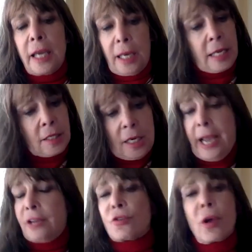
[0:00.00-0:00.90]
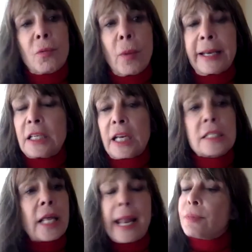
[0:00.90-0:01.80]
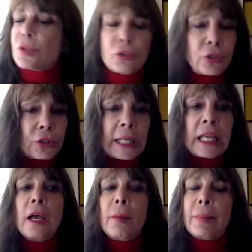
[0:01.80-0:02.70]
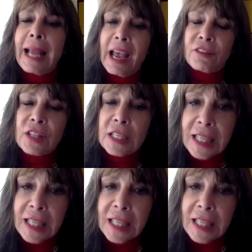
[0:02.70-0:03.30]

and as an actor I went and I said absolutely but I have this